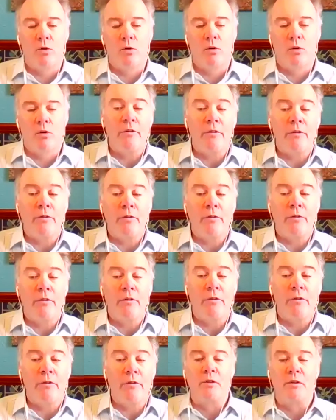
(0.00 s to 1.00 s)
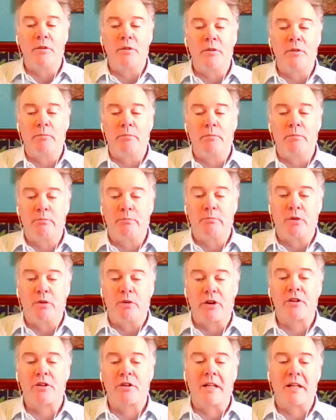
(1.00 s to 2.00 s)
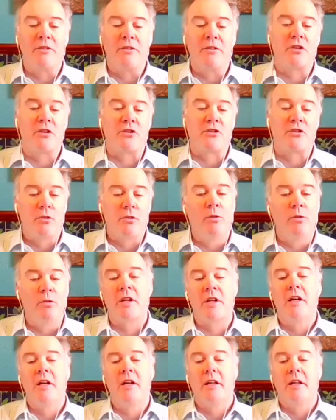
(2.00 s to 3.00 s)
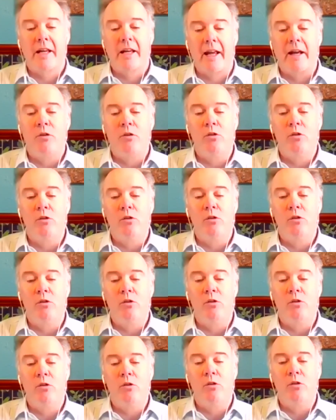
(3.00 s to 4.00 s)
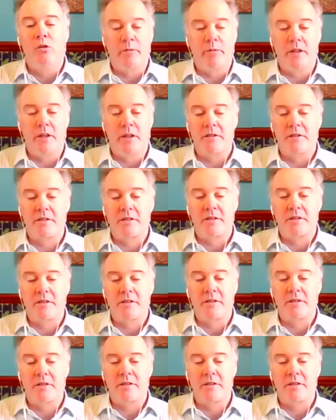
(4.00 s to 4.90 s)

offcuts from the products given to schools, care homes, and hobbyists.